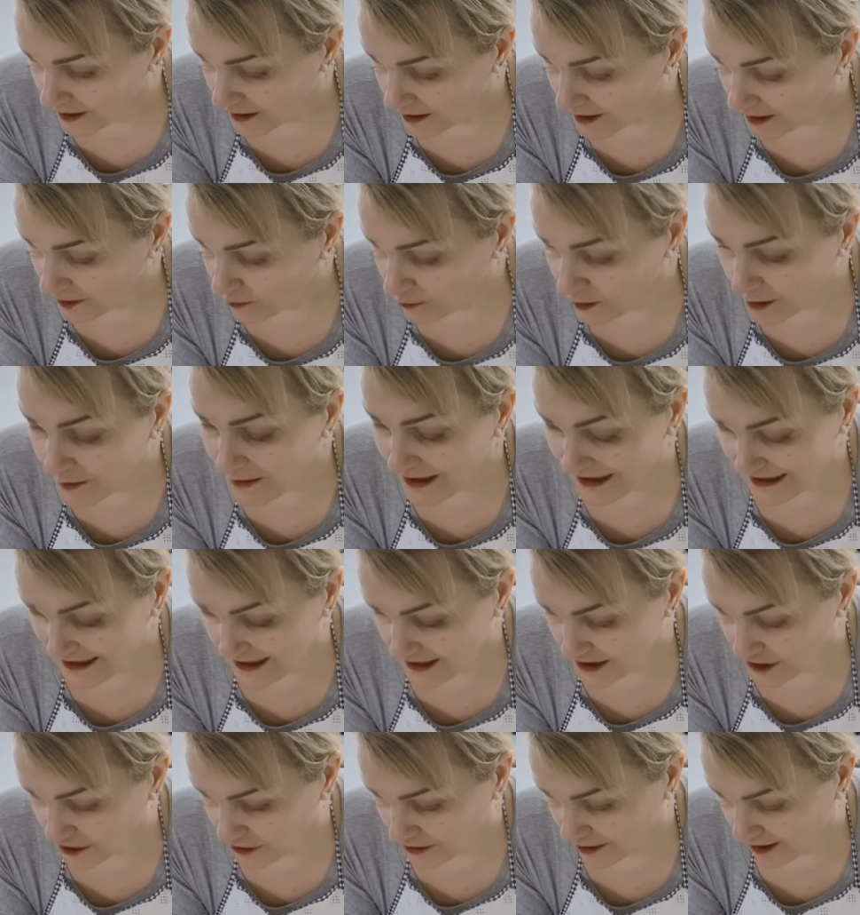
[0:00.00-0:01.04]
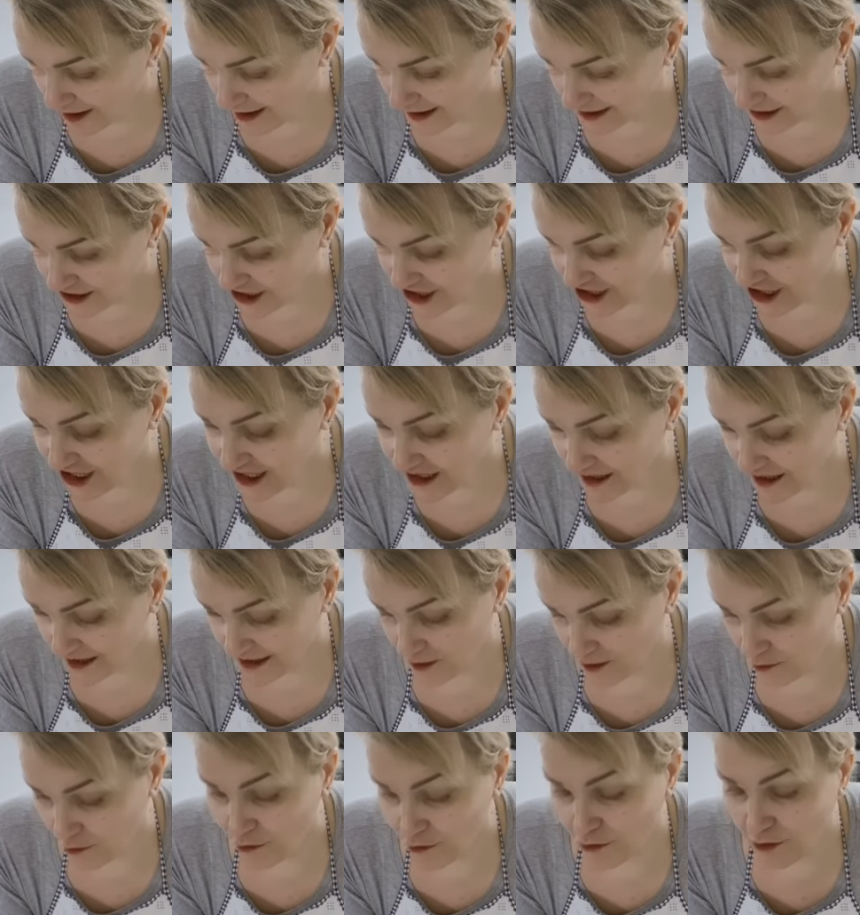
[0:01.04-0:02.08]
one of my sister-in-laws, she does
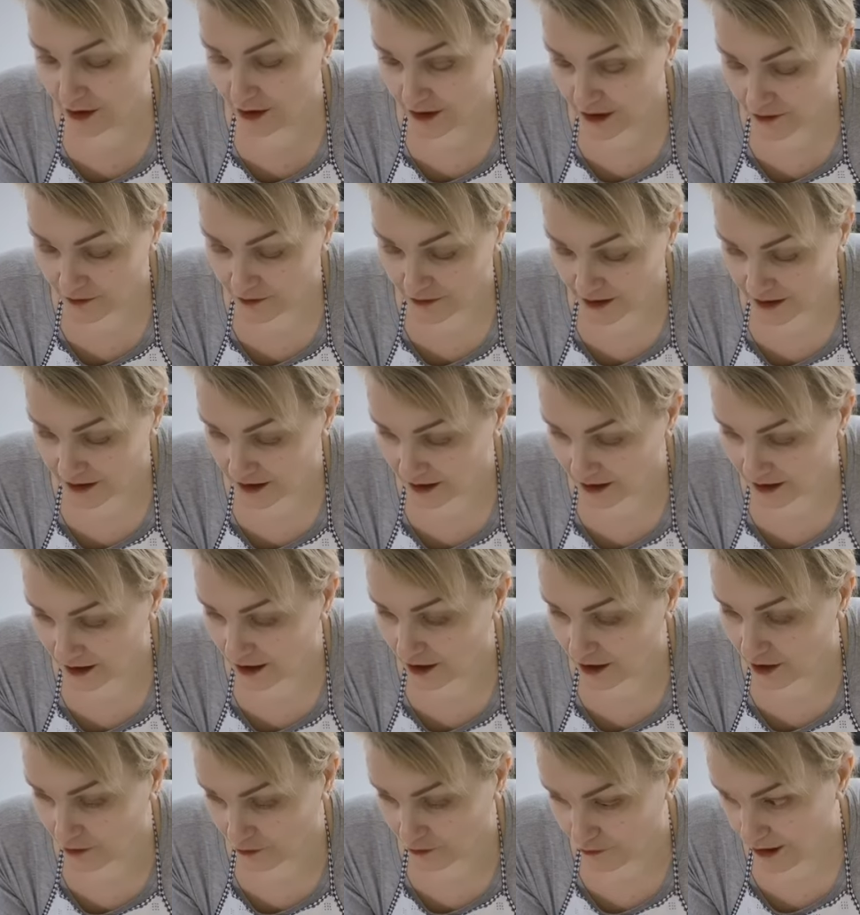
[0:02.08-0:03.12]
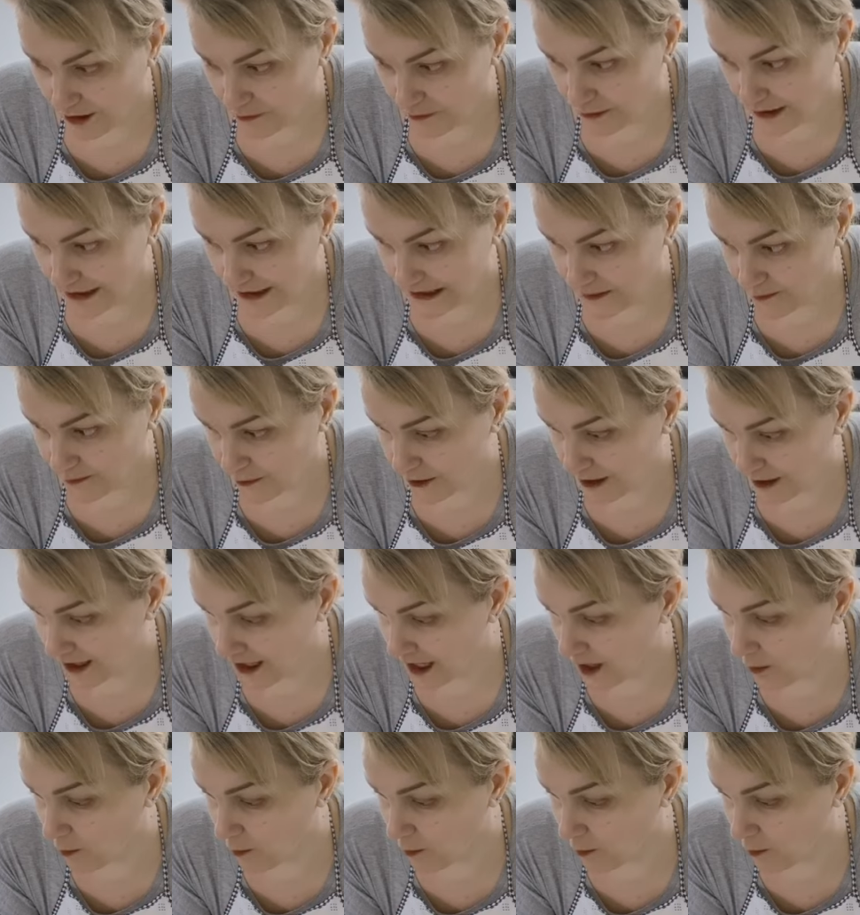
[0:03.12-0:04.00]
a really, really great rice pudding,